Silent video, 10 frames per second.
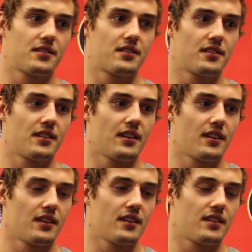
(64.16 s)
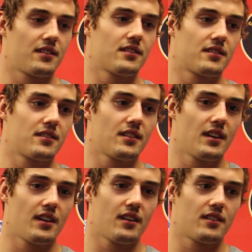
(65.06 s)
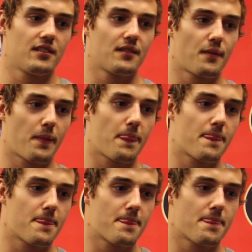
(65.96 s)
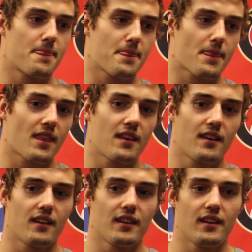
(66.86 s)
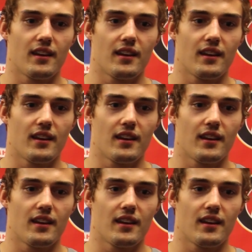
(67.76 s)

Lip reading: road trip, but a shorter in terms of games played?